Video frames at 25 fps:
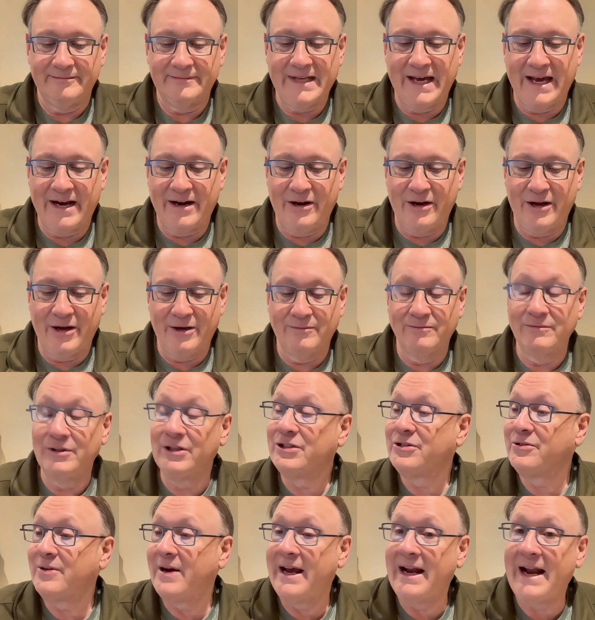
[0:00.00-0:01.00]
I don't know.
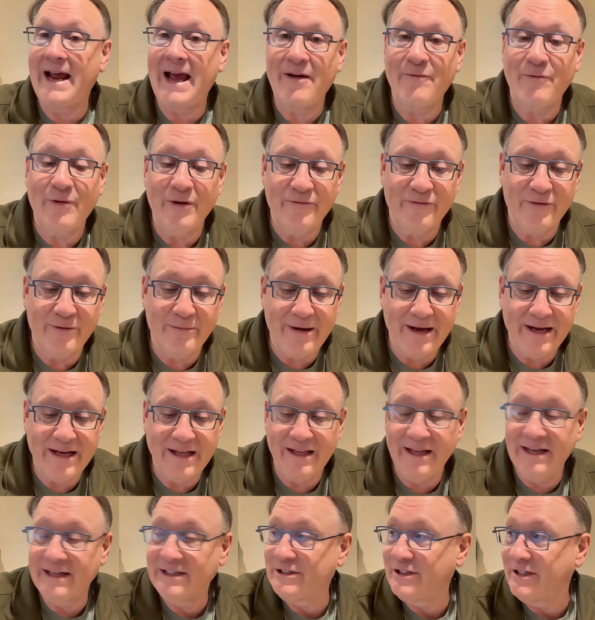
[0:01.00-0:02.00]
Looks great. I have one for my
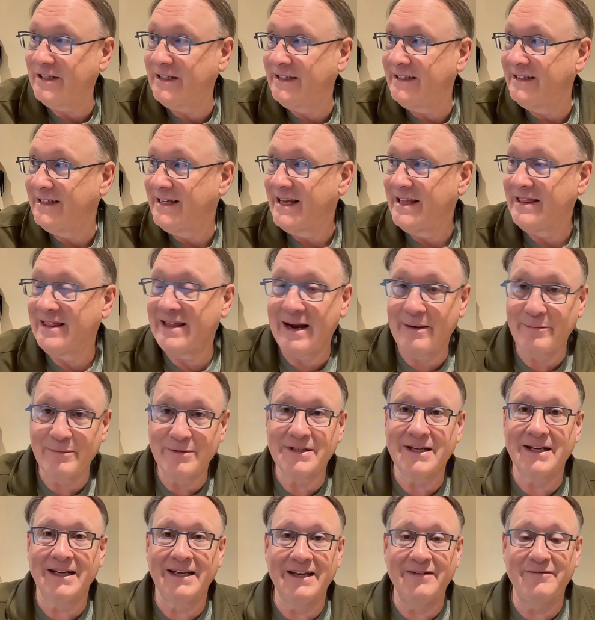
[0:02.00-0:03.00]
collection that I'm
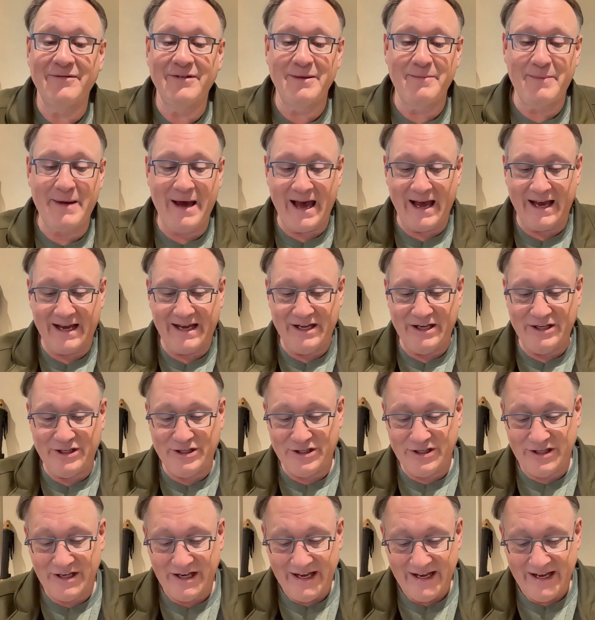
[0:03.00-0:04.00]
just going to leave in the package,